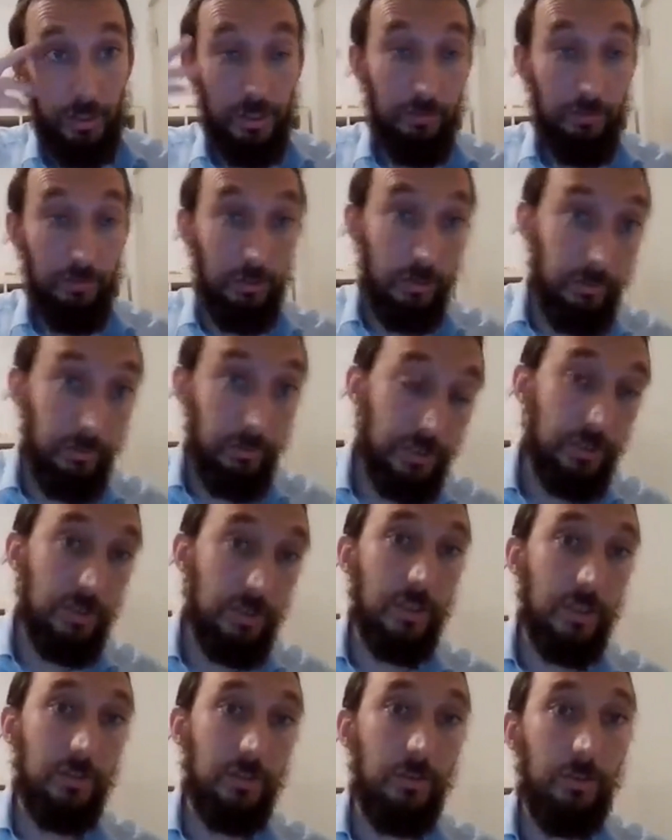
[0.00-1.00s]
even though the
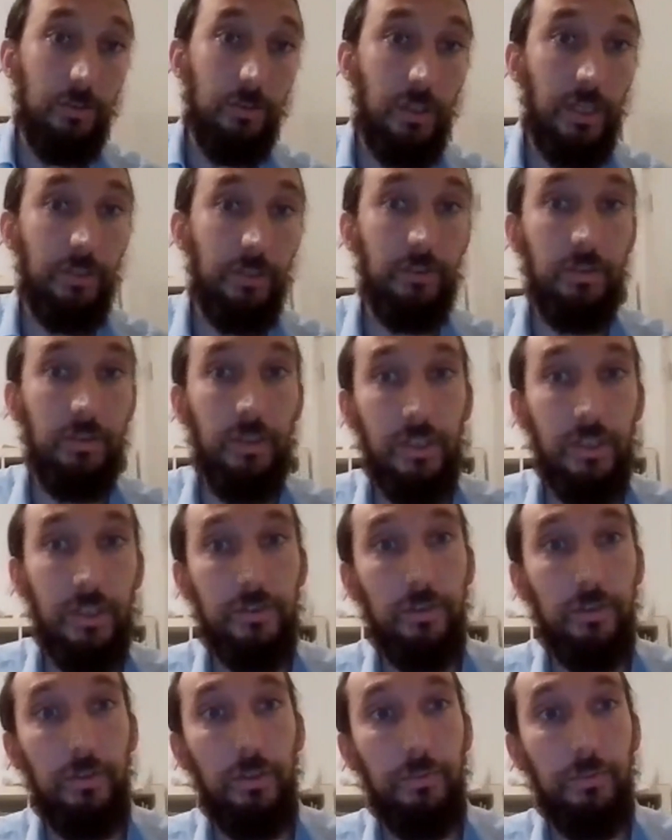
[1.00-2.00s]
Mishnah says you're not allowed to
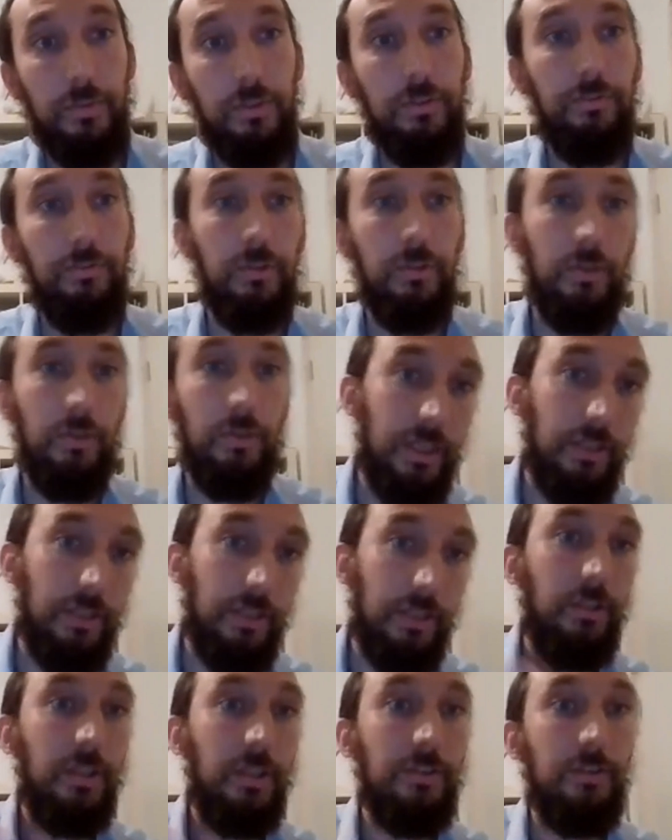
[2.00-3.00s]
dance on Yontov, you are
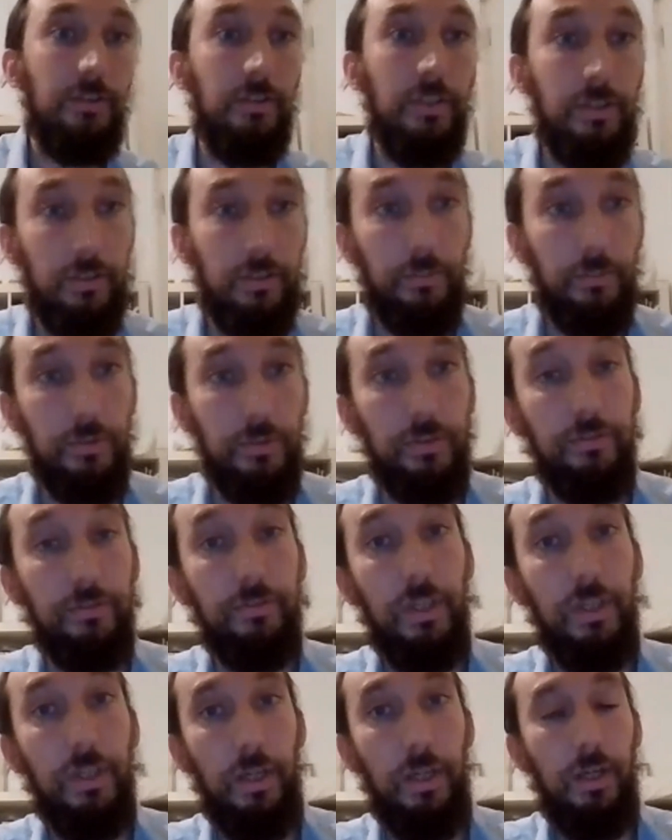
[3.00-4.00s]
allowed to dance on this
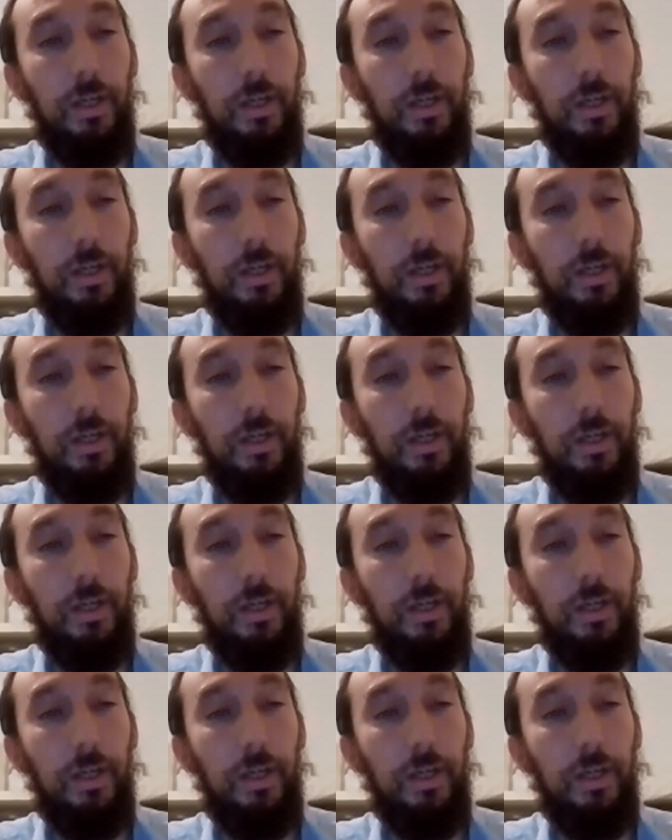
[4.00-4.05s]
Yontov.